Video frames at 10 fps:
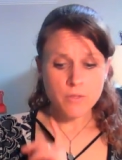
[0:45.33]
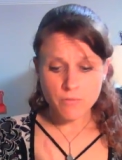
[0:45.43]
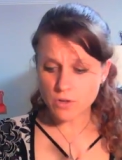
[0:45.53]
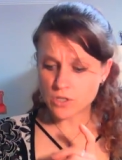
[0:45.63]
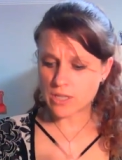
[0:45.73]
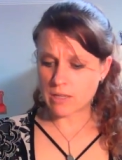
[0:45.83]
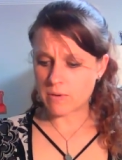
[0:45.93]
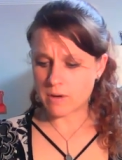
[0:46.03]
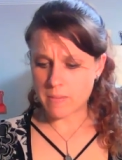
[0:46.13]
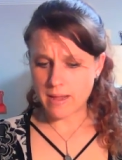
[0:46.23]
The first thing that
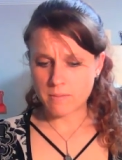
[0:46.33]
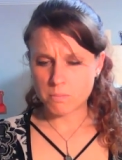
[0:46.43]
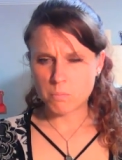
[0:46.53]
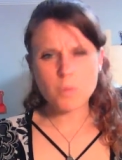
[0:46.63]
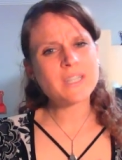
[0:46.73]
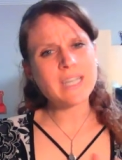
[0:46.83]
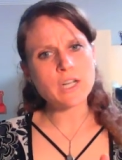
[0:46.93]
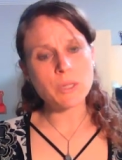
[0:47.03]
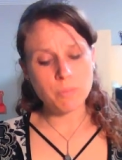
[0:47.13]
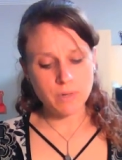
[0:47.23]
we're going to make, well, it's
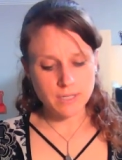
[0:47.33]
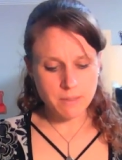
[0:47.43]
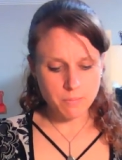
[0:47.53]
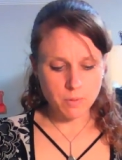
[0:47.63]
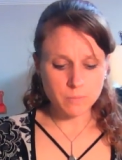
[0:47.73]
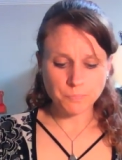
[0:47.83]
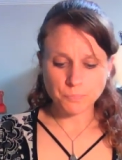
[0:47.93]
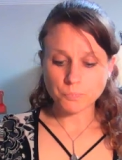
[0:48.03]
actually pretty simple.